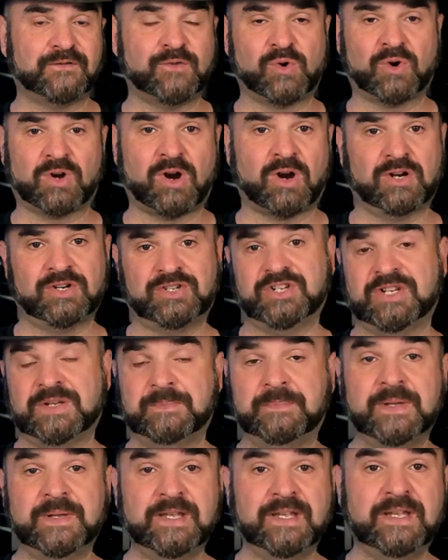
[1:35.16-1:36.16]
for
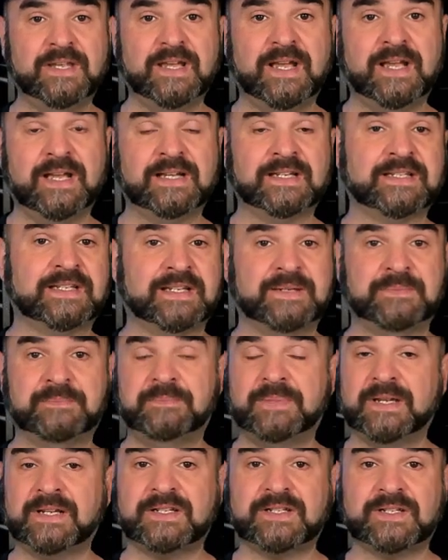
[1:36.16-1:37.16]
RGB, SN
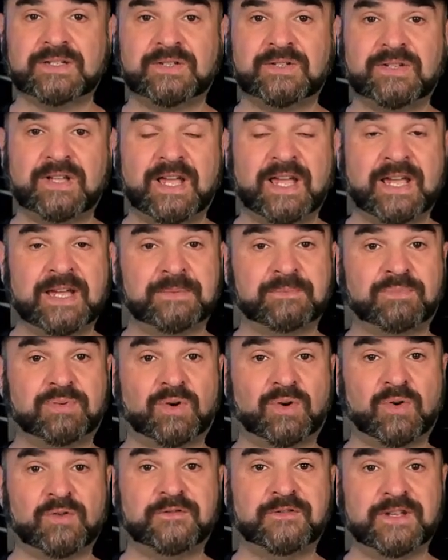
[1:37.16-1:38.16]
Pixel, and
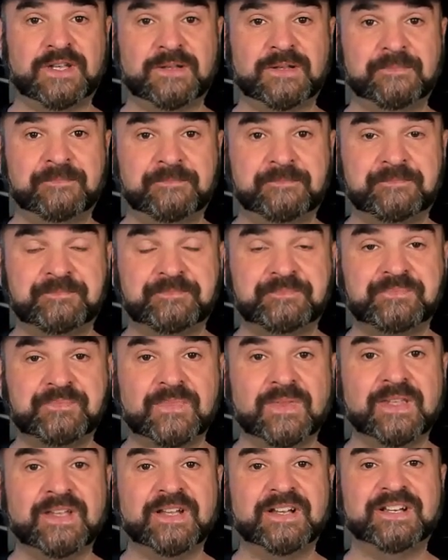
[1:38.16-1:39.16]
Profi.
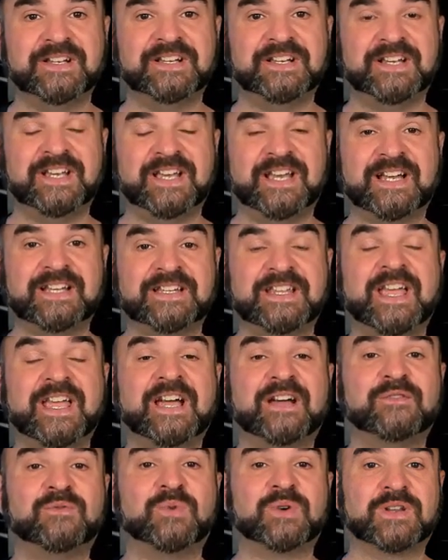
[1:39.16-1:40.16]
And they
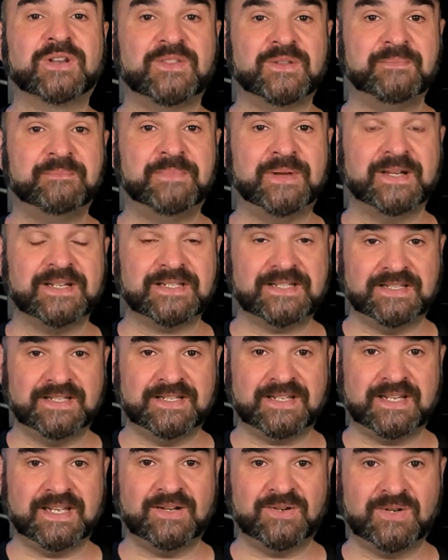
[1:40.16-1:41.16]
have one of the best
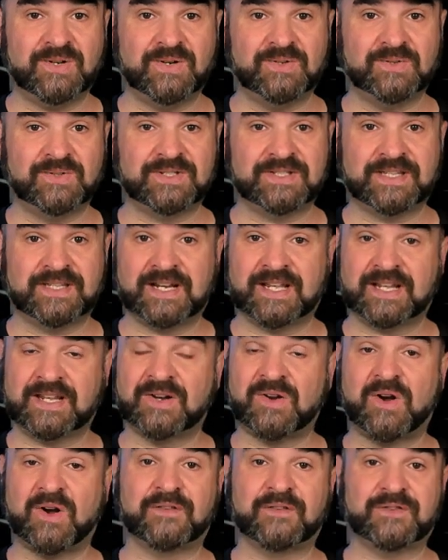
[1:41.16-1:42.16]
discount codes that I
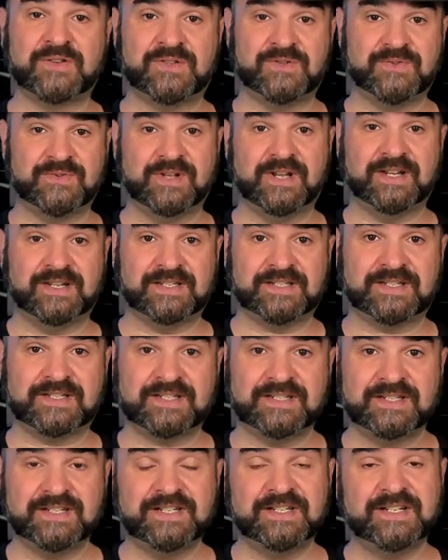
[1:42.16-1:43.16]
can offer you guys.
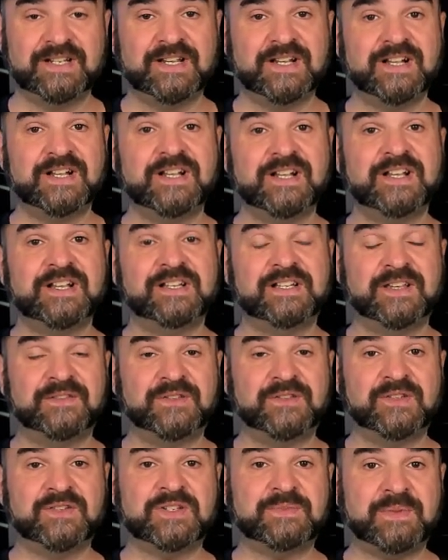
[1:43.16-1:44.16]

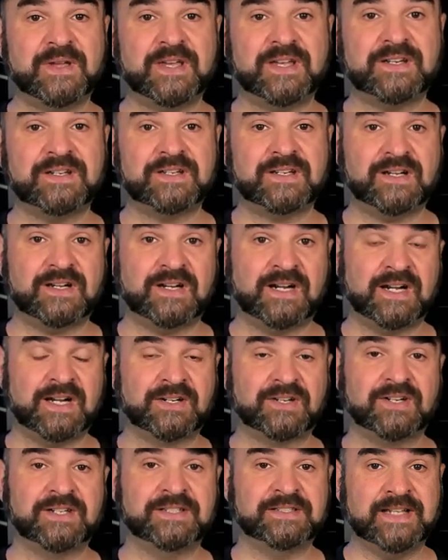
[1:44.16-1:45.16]
If you spend
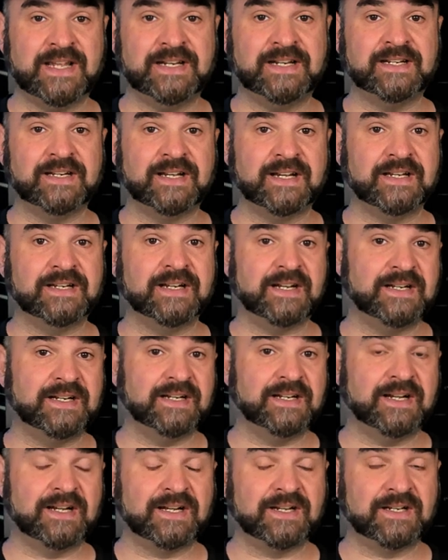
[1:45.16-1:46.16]

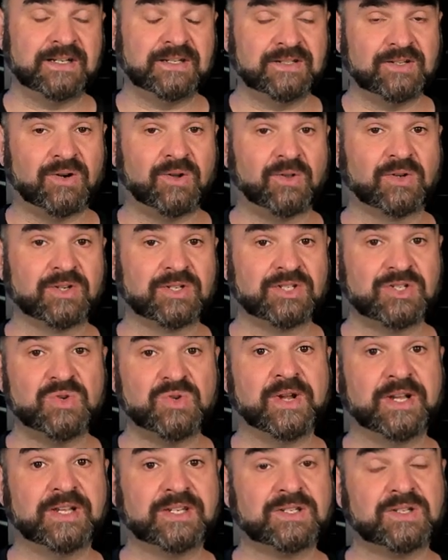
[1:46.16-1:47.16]
$189.99
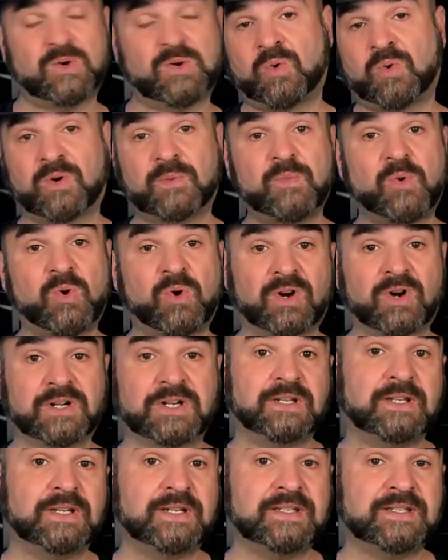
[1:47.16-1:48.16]
US or more on
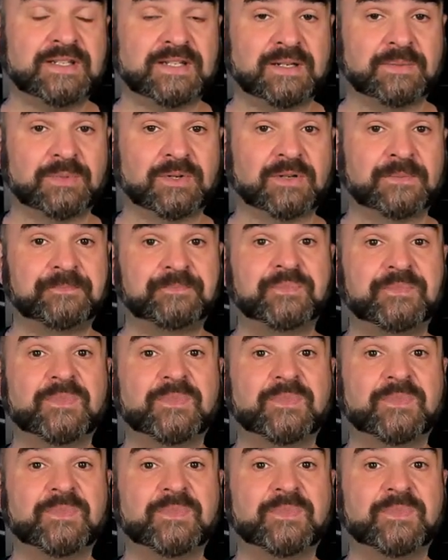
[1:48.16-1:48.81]
a lightsaber,